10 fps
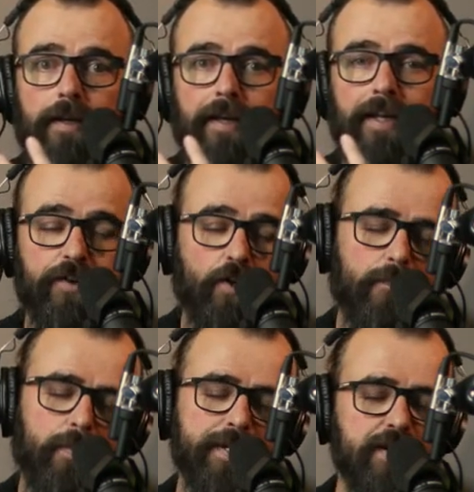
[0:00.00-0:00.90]
And if you don't have
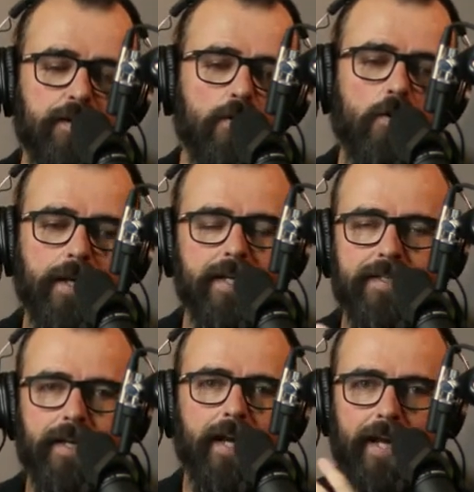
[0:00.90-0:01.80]
permission to do a whole case
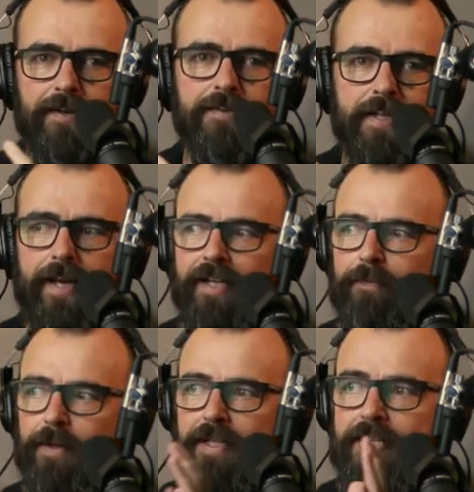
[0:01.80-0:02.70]
study, I understand
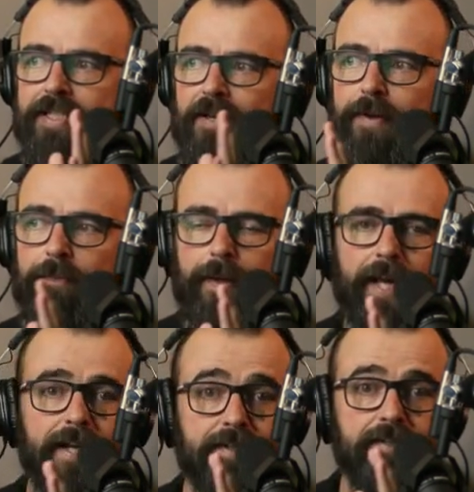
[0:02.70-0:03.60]
it, but at least give me a
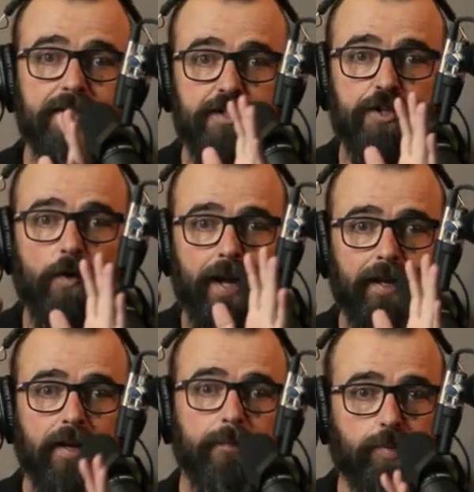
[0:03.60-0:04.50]
page and just show, hey,
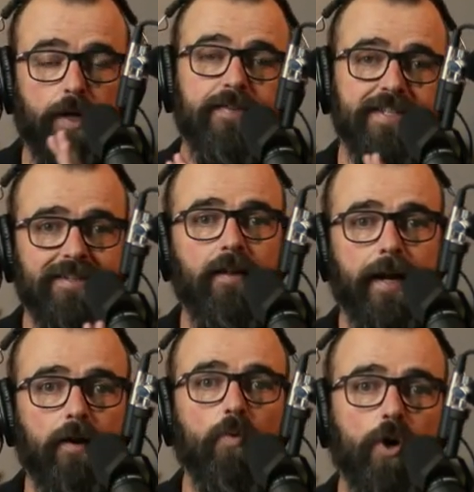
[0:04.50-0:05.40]
previous
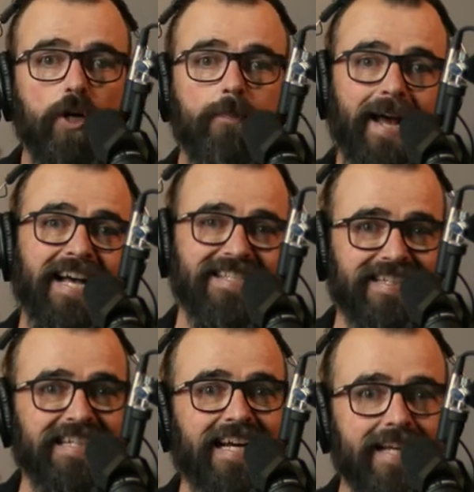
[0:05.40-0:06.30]
client work, past
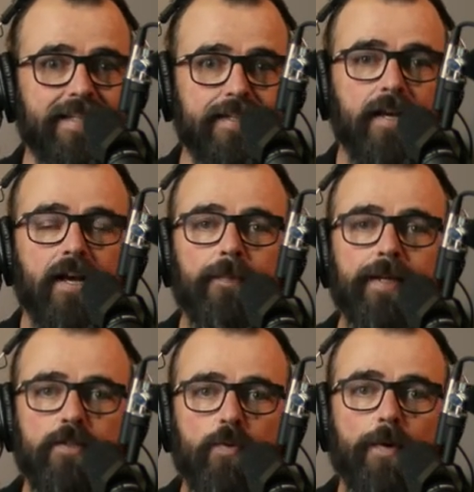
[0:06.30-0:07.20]
clients,
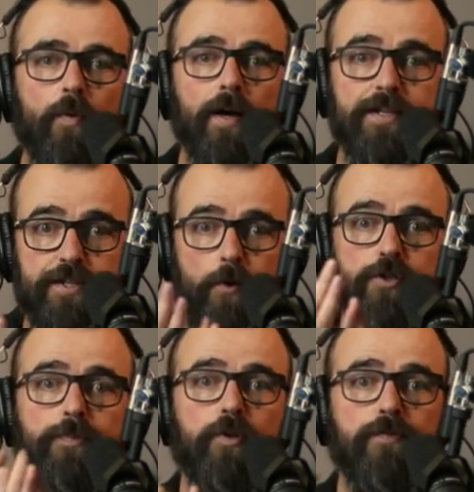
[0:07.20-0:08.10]
because what we want is
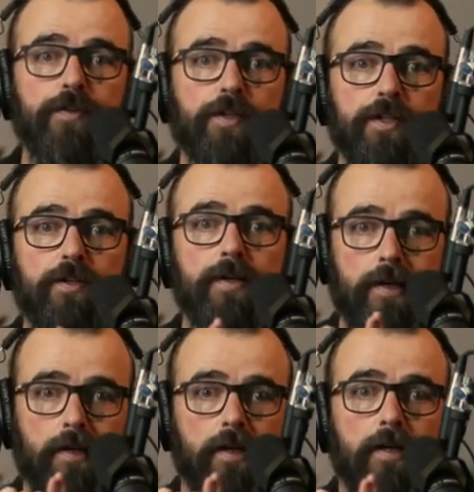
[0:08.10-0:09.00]
social proof. You can do
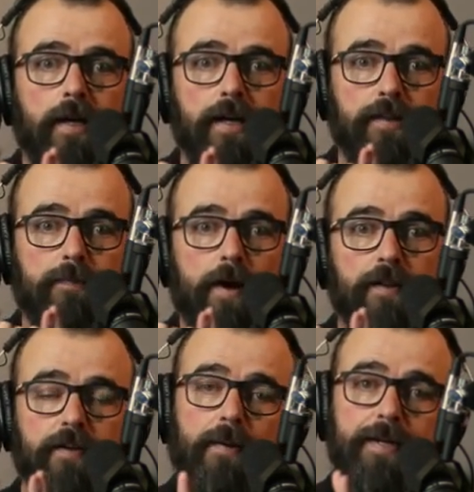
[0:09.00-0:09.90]
it. And
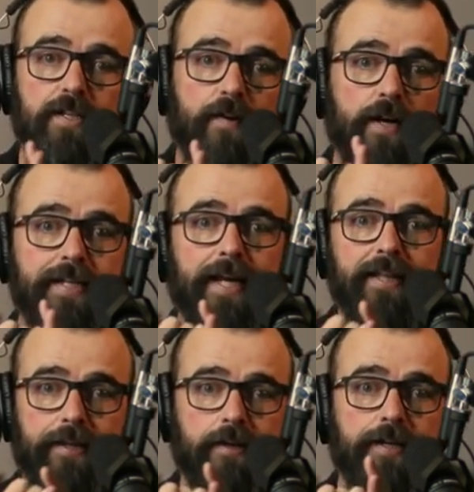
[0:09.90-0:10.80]
other companies have already
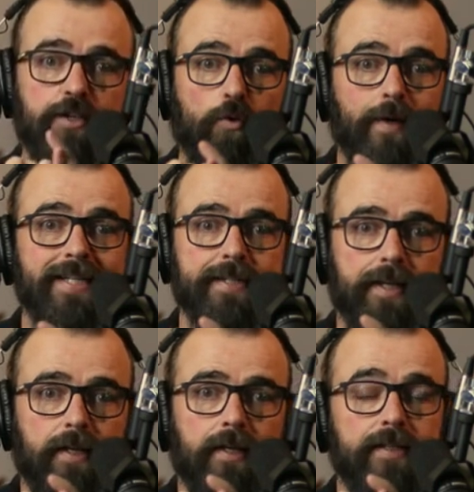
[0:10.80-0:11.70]
taken the initial
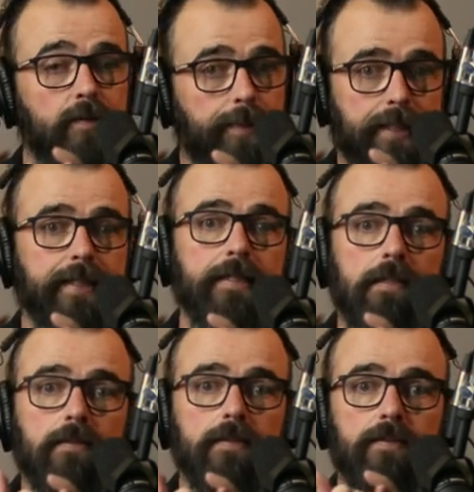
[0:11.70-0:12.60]
risk. It's a big
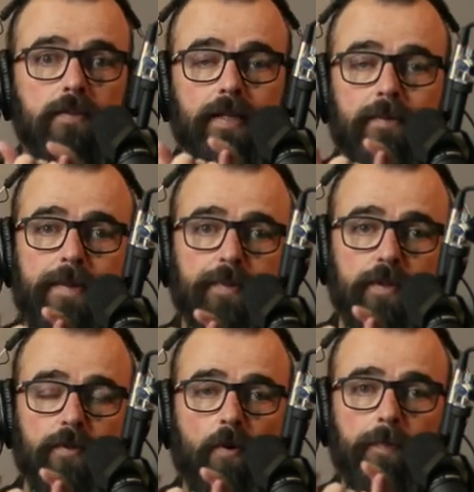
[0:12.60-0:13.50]
deal to a lot of people
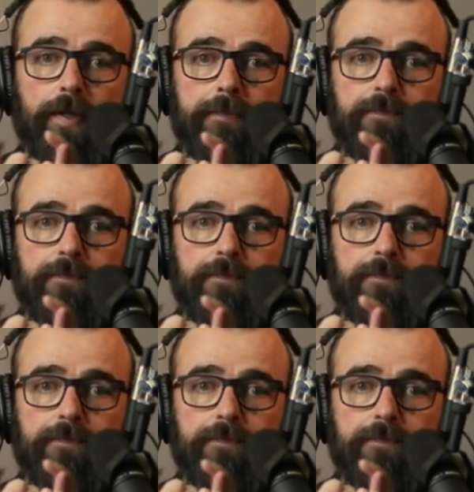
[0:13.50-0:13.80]
in corporate.